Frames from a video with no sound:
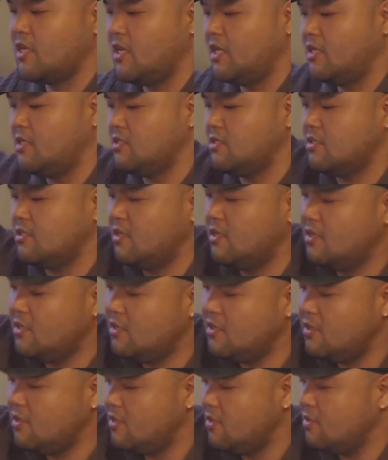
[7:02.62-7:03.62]
Just
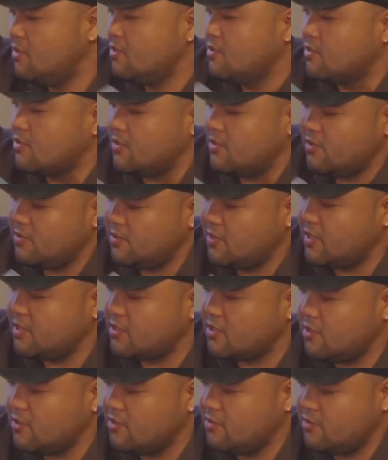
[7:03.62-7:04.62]
random empty
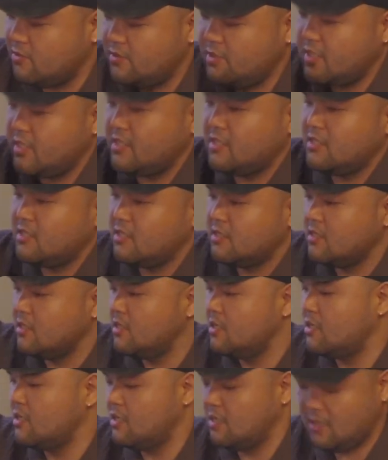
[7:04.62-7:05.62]
Ziploc bags that I may
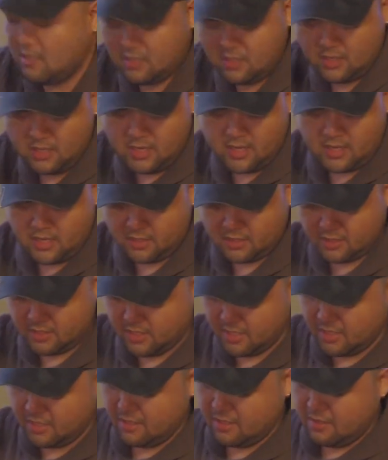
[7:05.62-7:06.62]
use later on in
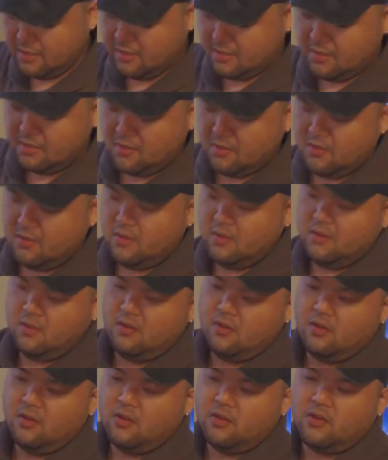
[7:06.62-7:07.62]
the future to store
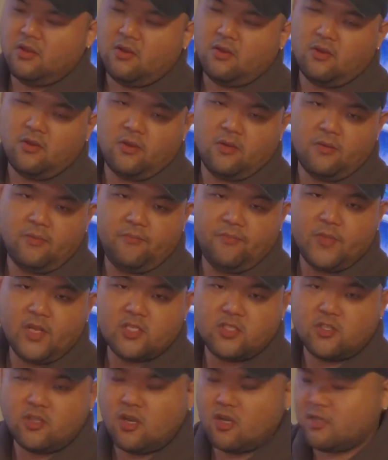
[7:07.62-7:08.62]
more stuff.
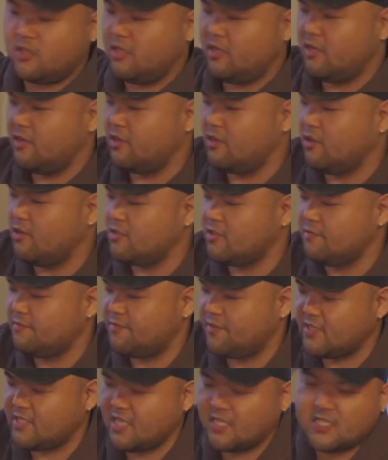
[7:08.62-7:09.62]
So
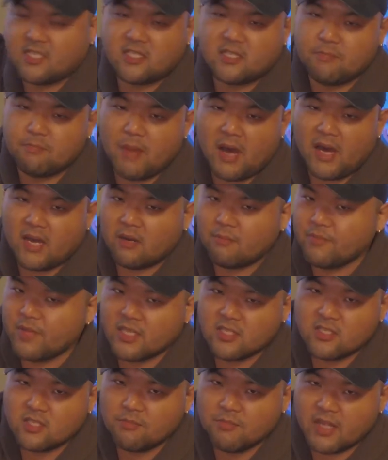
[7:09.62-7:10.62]
putting the stuff
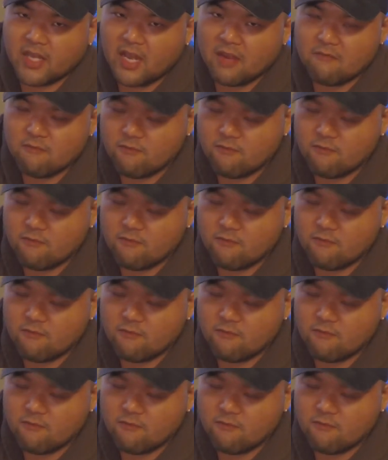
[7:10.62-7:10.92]
back into the